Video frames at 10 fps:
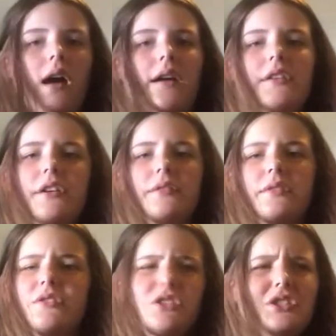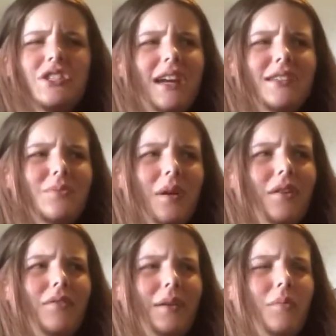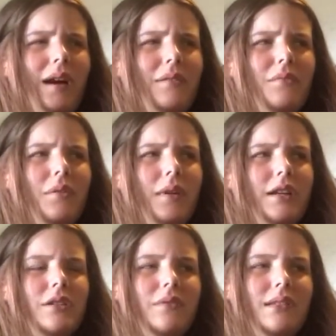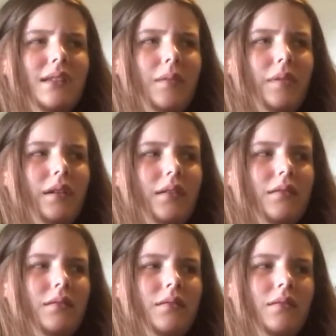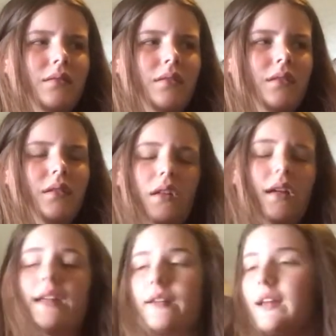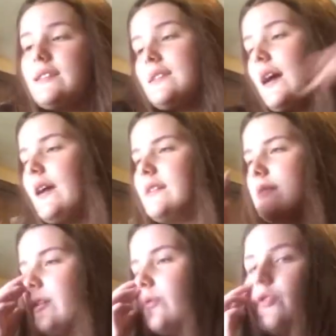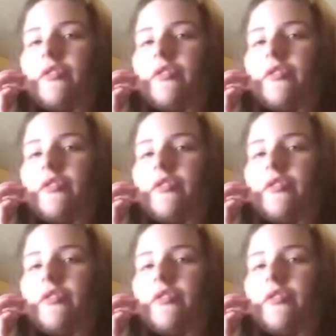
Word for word: I don't know. Usually she has 12. Like, I don't know why she would stop at. Anyway, it's not, it doesn't matter. We'll